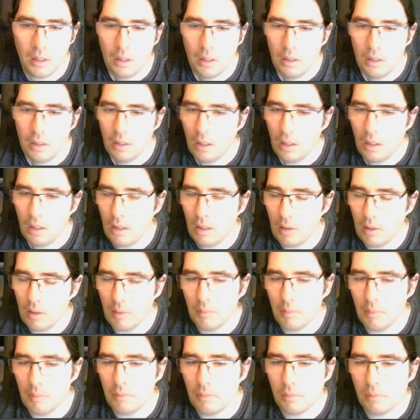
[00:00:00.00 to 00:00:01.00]

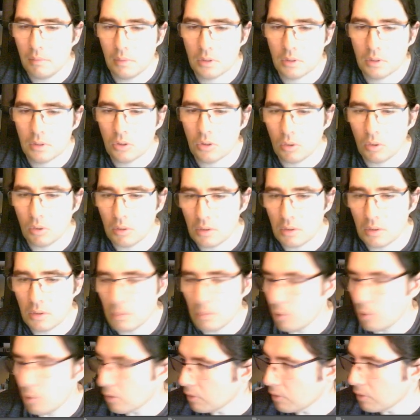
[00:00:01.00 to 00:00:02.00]
John is
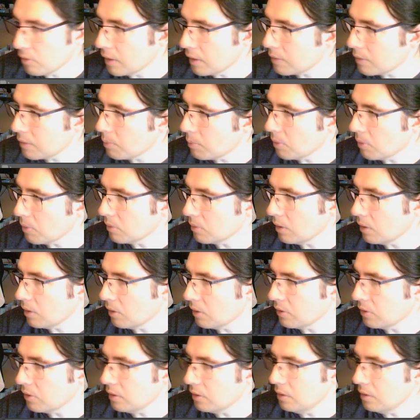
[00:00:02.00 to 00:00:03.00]
more of an expert on that. I
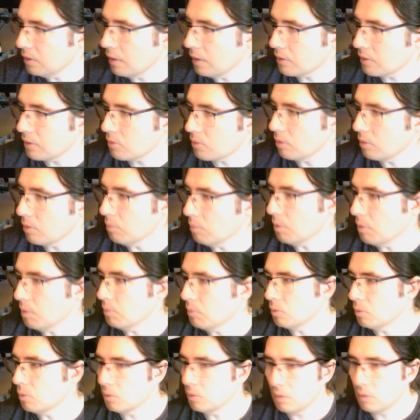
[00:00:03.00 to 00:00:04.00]
think next week maybe
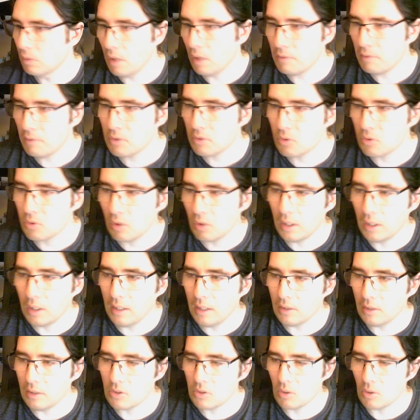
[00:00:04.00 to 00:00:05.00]
we'll have to try and get
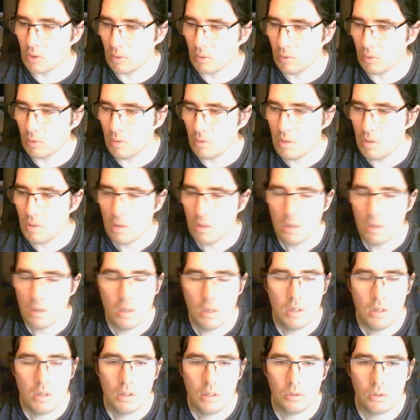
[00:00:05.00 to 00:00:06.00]
John on
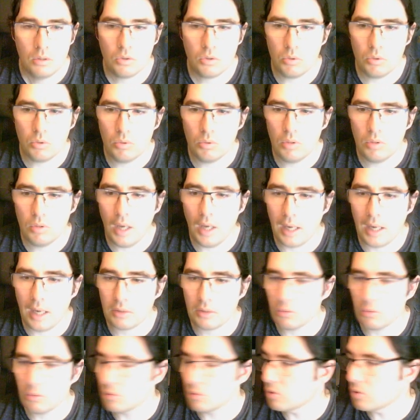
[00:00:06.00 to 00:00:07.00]
to the
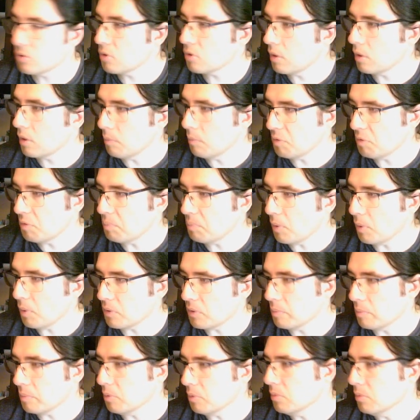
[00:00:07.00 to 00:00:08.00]
actual stream if
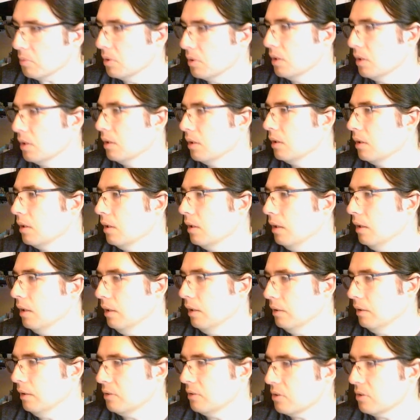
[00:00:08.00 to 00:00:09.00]
possible,
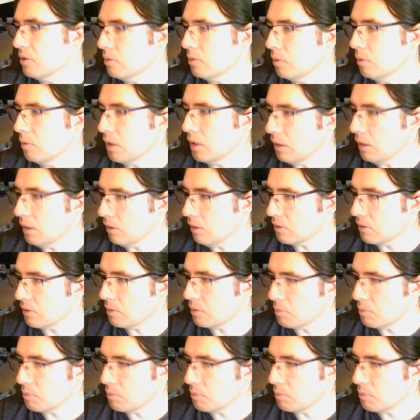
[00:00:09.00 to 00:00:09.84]
just so we can ask him some